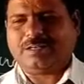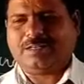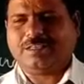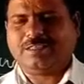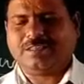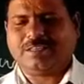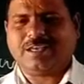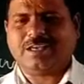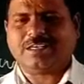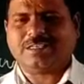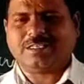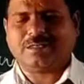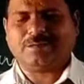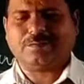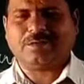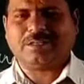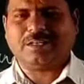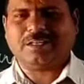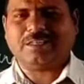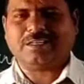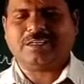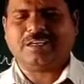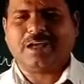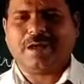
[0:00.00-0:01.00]
In case if
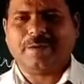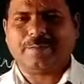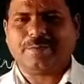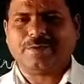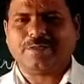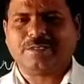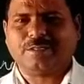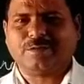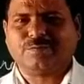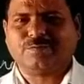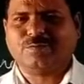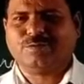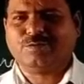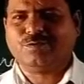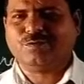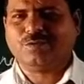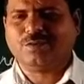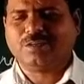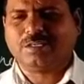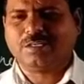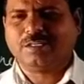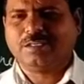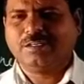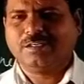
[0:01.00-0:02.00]
nothing happens, if you
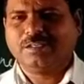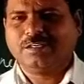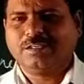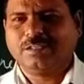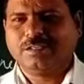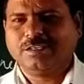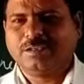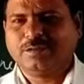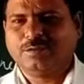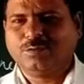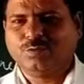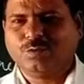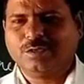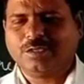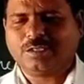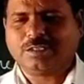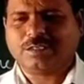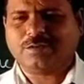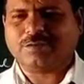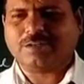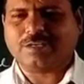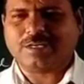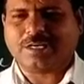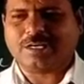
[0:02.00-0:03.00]
don't do these
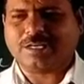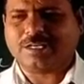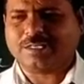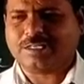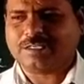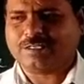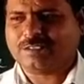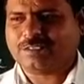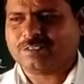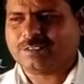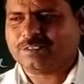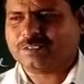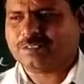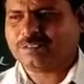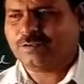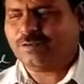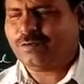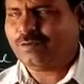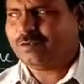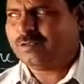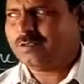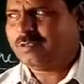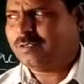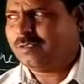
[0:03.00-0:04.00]
traditions,
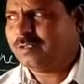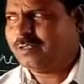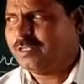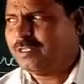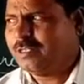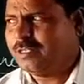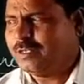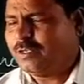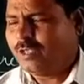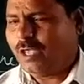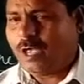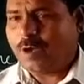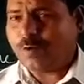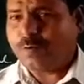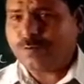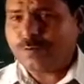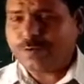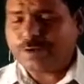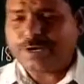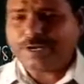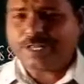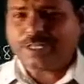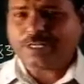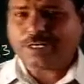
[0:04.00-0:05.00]
no?
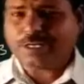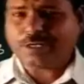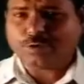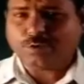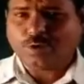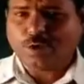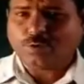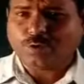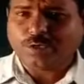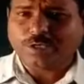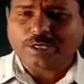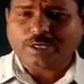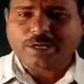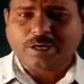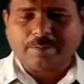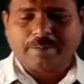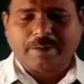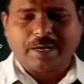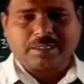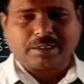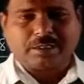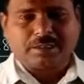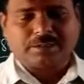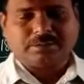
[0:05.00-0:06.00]
Every day that you have to take a
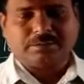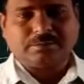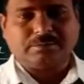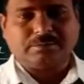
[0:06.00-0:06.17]
bath.